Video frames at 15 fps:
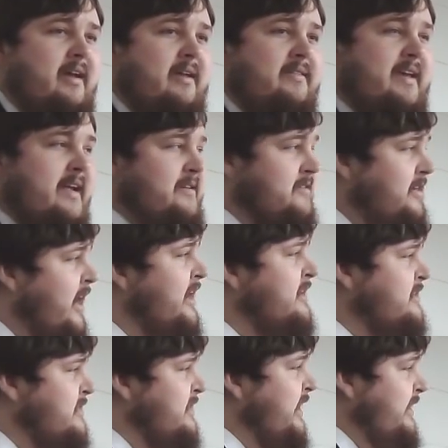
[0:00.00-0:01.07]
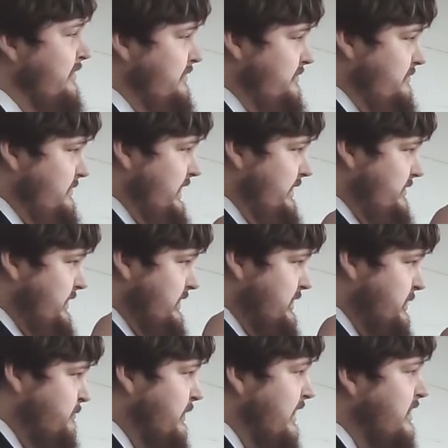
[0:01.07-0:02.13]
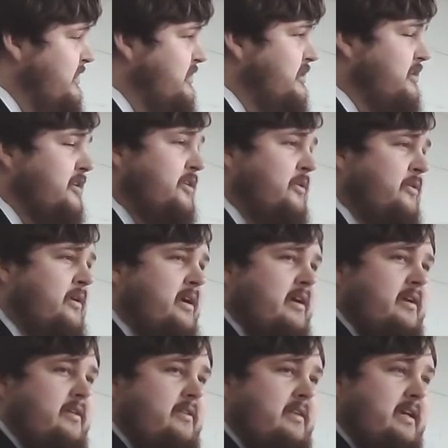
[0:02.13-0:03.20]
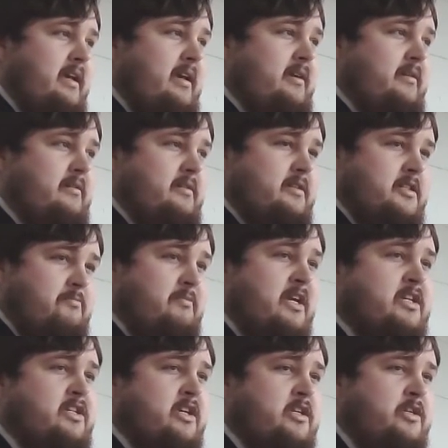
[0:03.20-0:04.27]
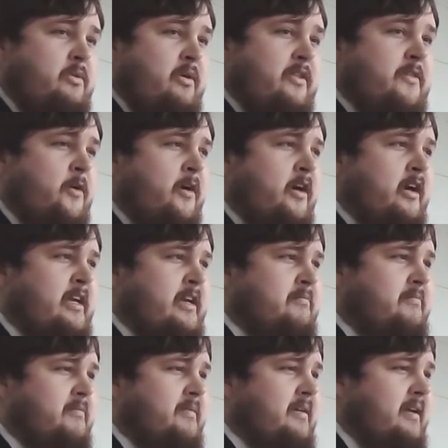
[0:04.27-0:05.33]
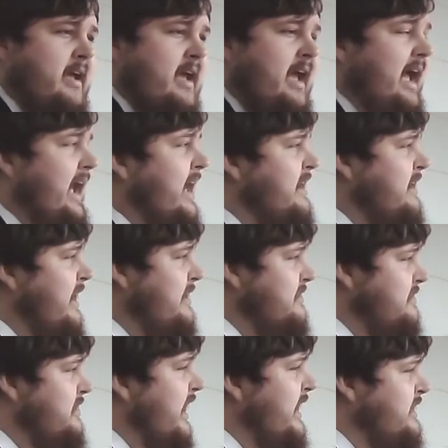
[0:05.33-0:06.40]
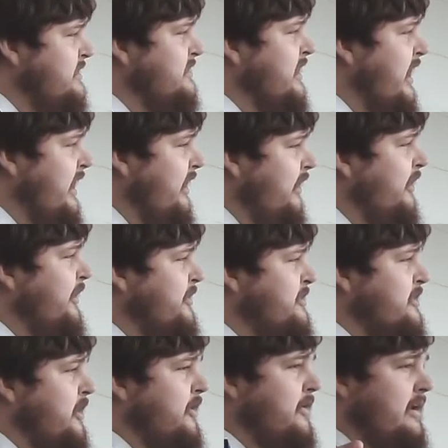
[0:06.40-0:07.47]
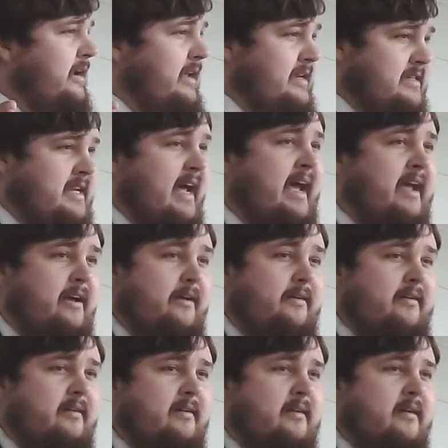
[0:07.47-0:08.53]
that does not that, that speaks to the submission to authority and yet does not also entail